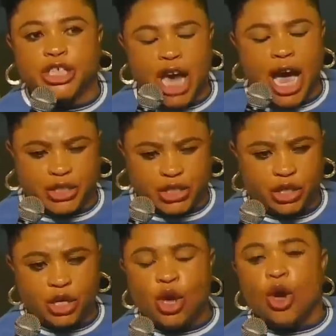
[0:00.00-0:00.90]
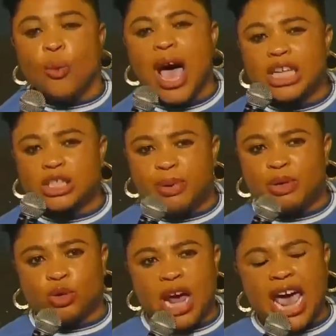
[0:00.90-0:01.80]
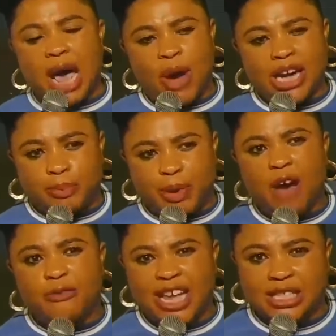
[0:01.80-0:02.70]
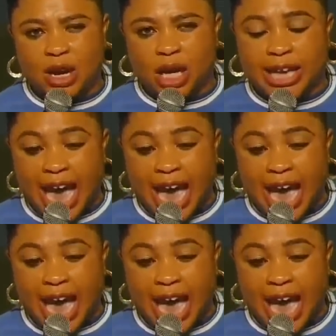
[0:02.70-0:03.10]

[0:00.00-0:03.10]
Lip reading: a change. When the prayer and fasting